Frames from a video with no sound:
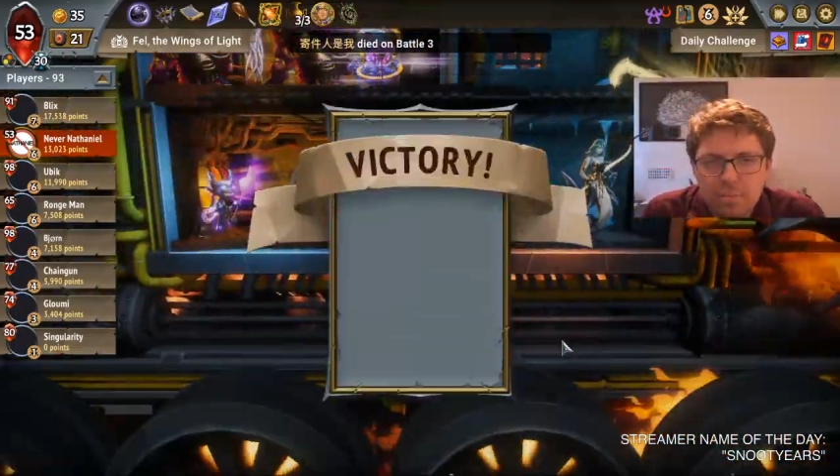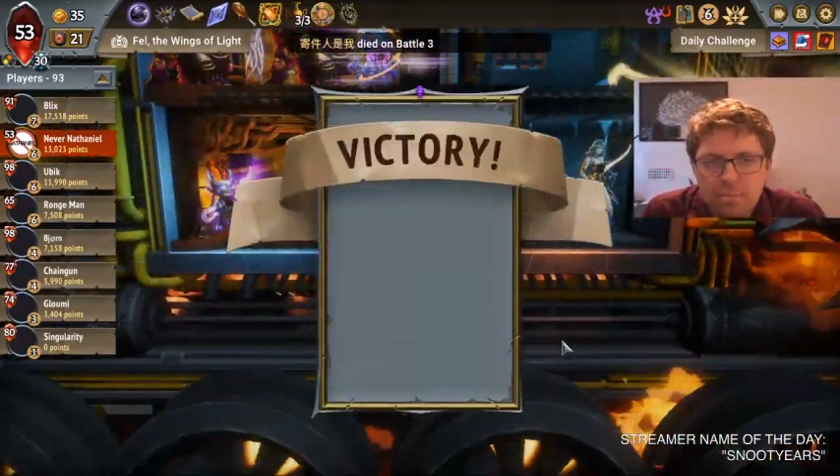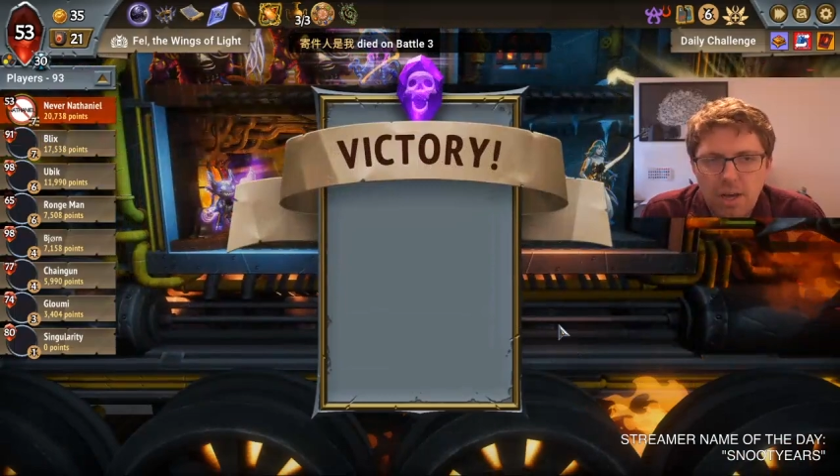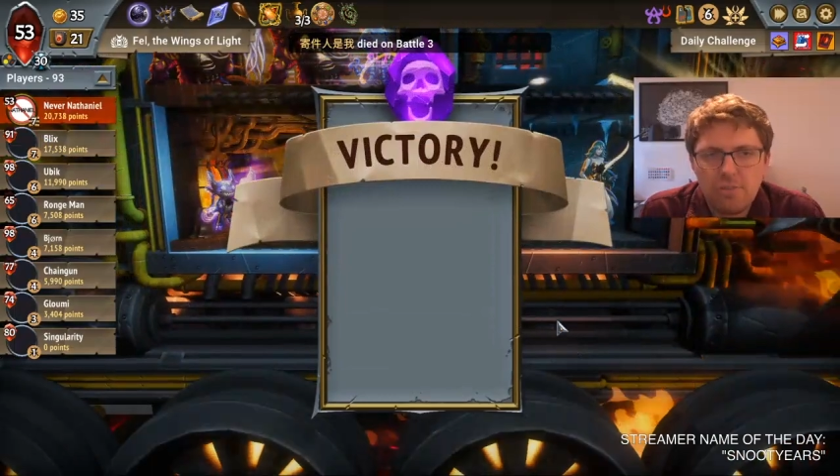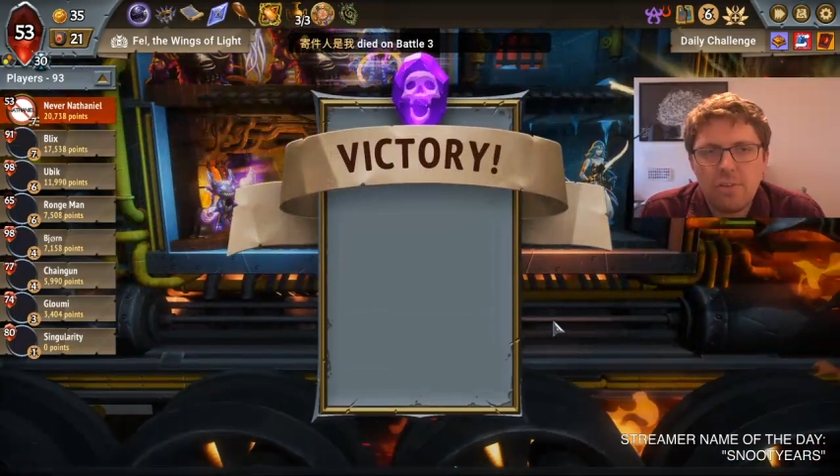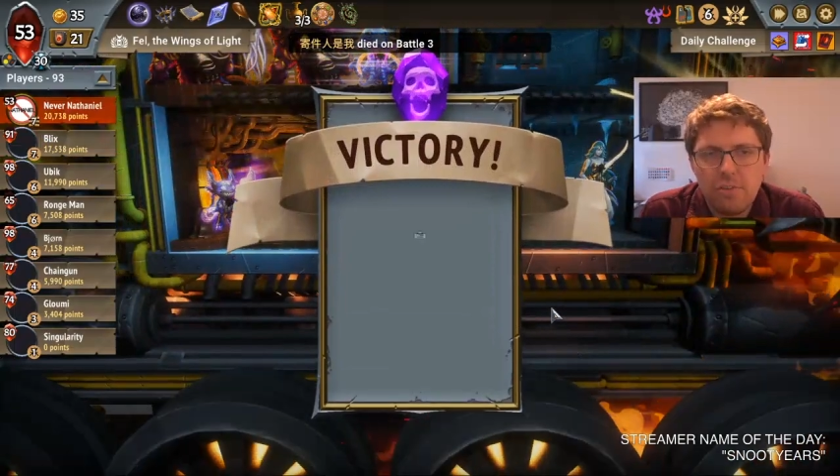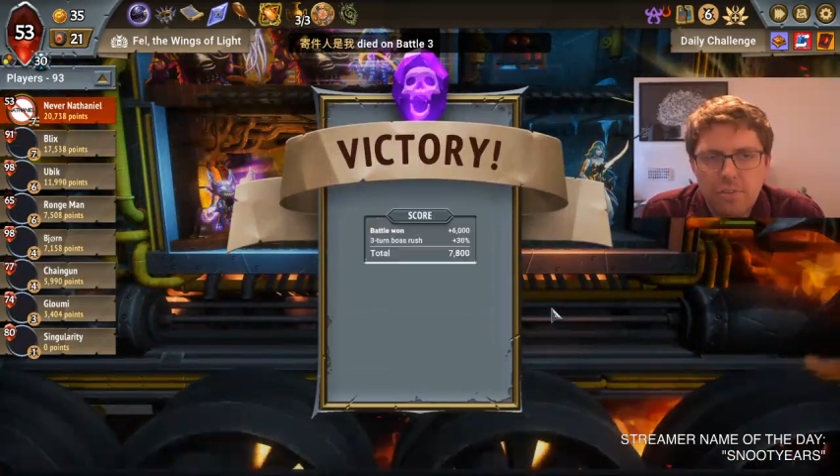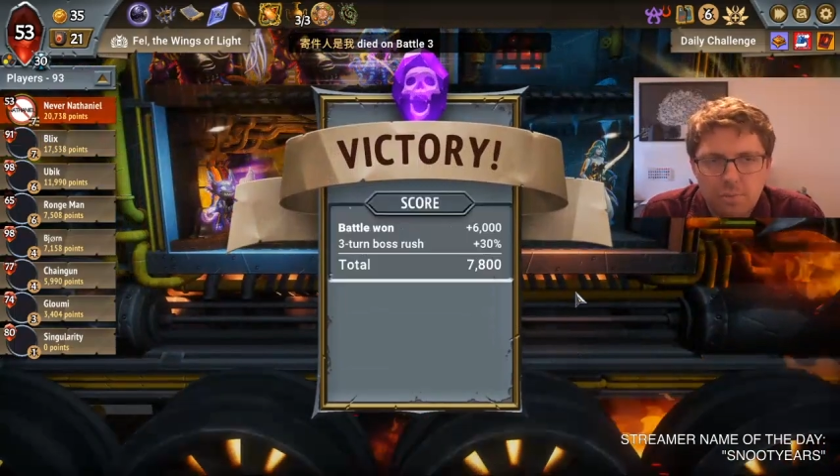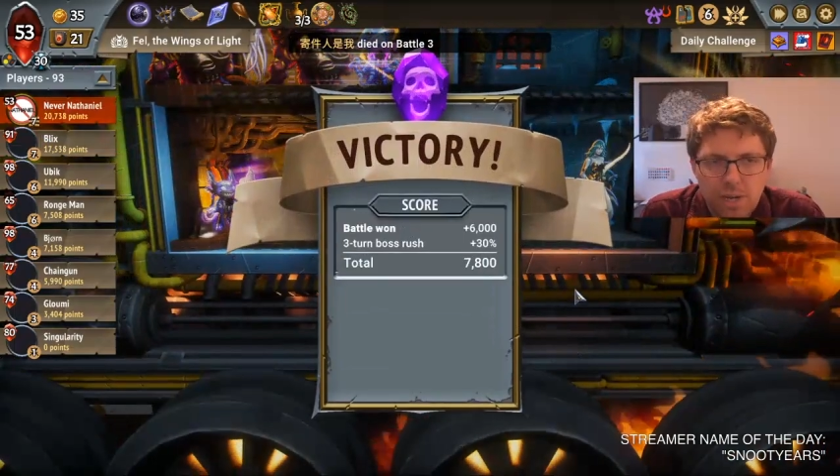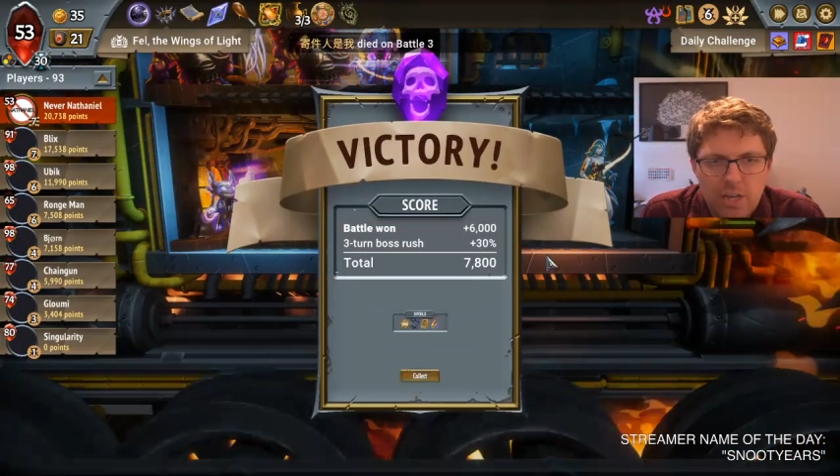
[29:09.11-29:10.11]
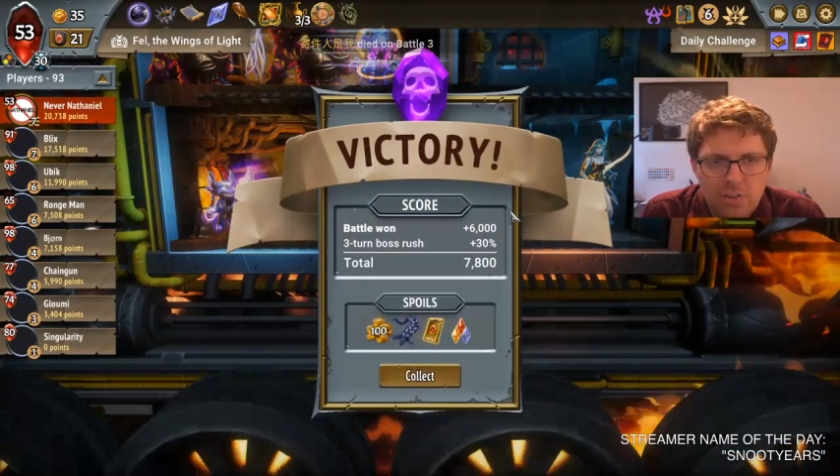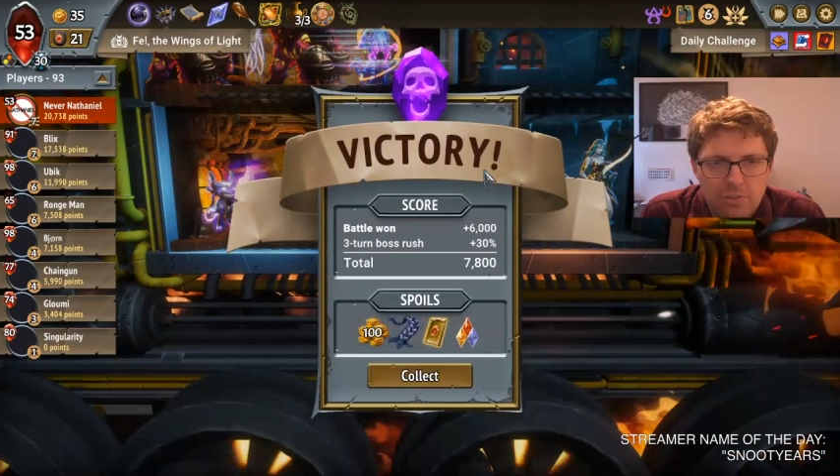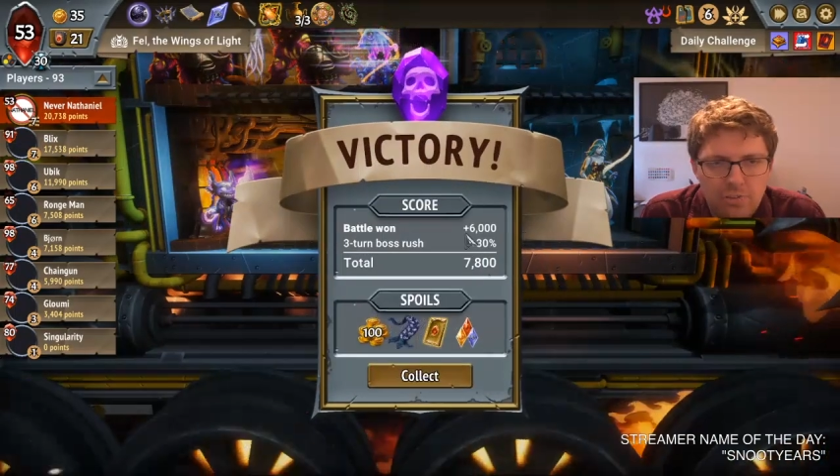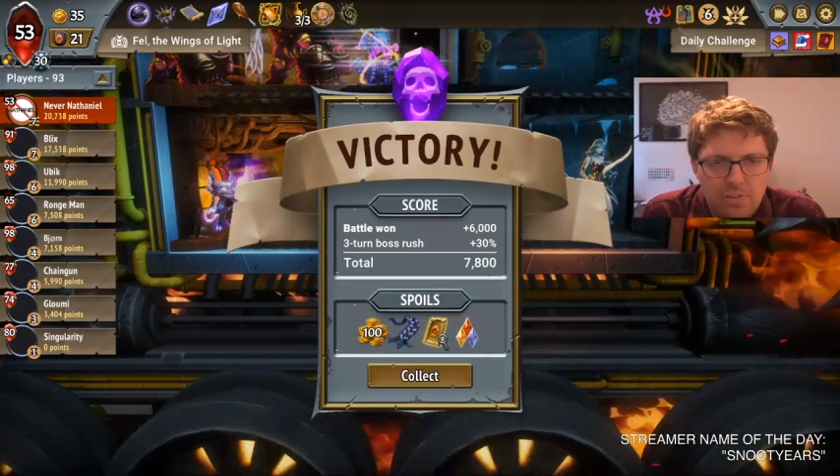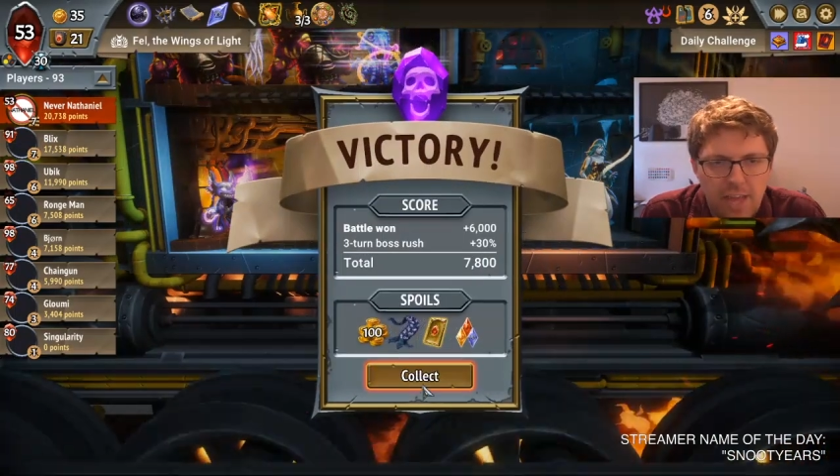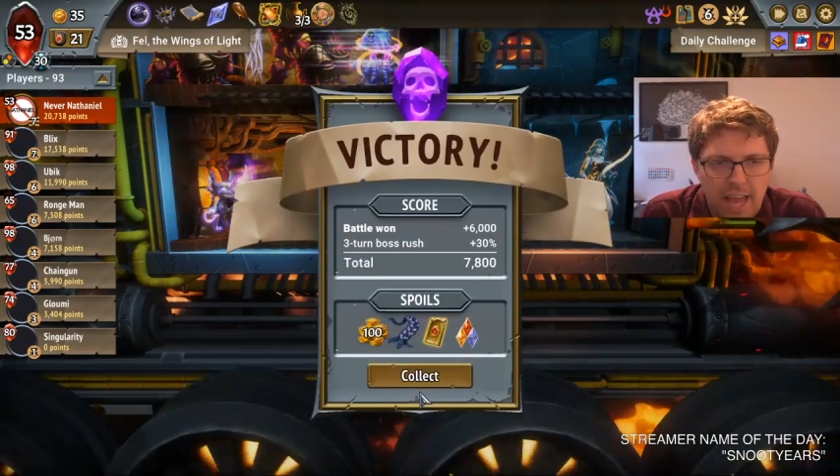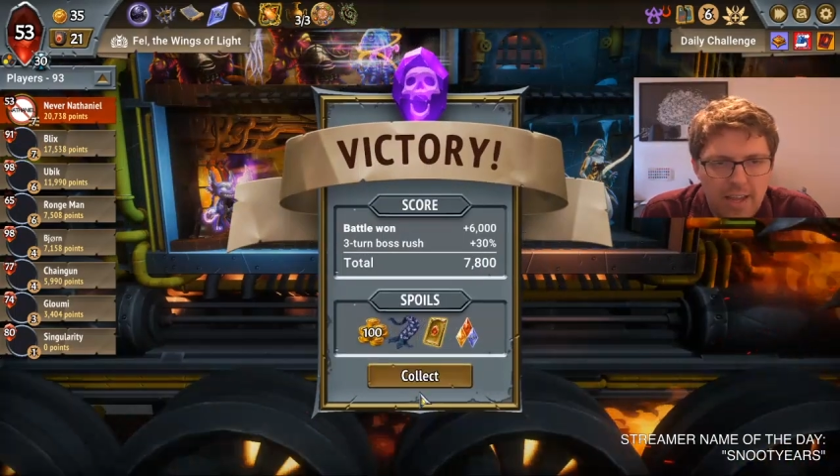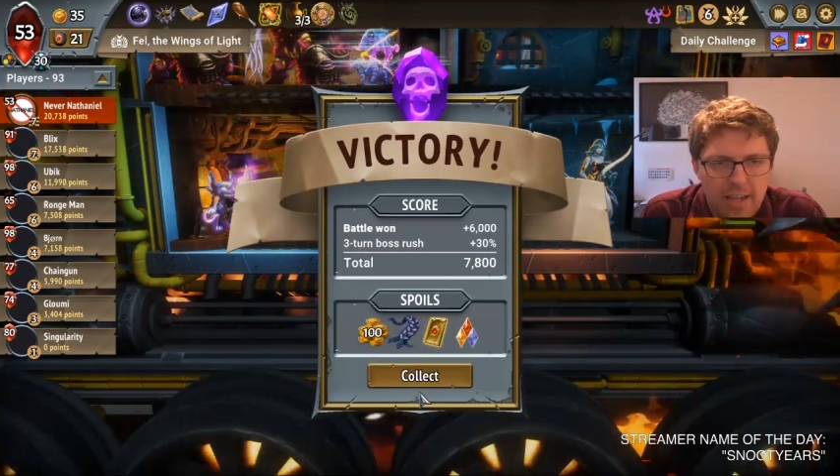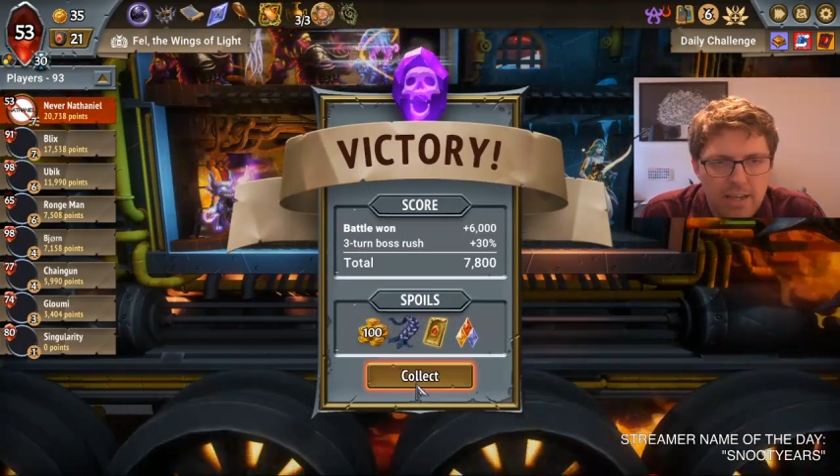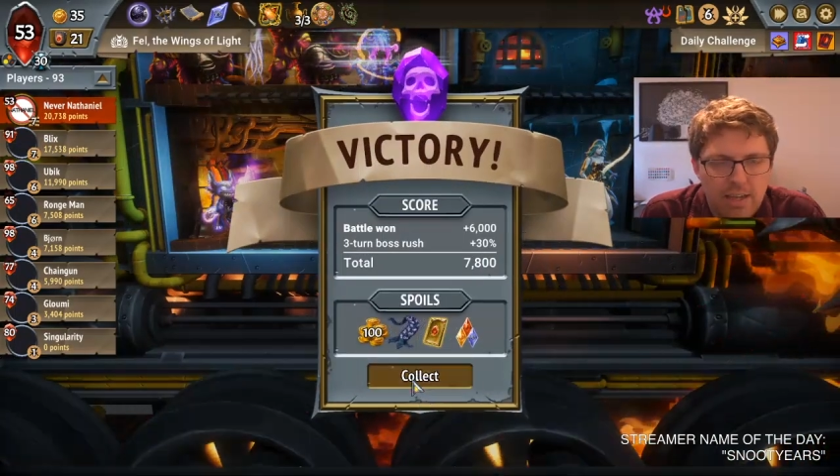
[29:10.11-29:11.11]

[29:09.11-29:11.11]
bosses, that we can just stack